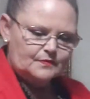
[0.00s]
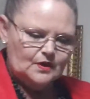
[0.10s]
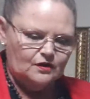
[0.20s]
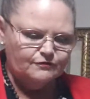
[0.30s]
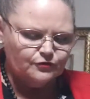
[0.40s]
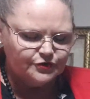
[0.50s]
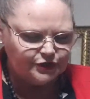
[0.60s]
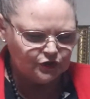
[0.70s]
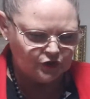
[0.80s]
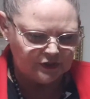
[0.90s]
I've
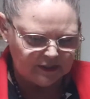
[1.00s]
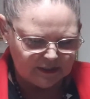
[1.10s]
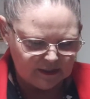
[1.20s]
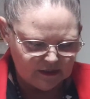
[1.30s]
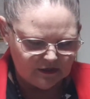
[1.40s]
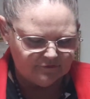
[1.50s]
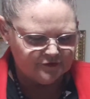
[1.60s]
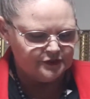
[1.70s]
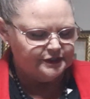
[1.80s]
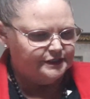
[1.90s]

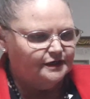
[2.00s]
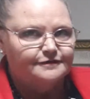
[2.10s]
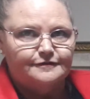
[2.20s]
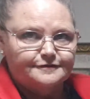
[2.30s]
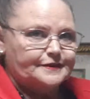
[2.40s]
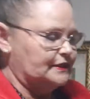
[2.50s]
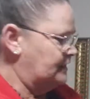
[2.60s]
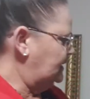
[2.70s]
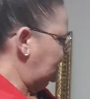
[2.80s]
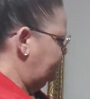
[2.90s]
got enough of
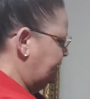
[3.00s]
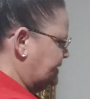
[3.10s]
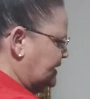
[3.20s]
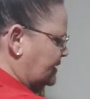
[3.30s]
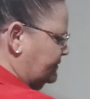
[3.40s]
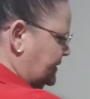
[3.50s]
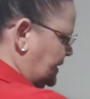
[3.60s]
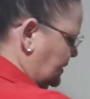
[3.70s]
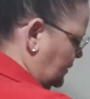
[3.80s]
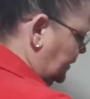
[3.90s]
the leather to have
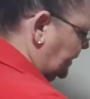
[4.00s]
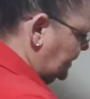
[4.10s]
then like,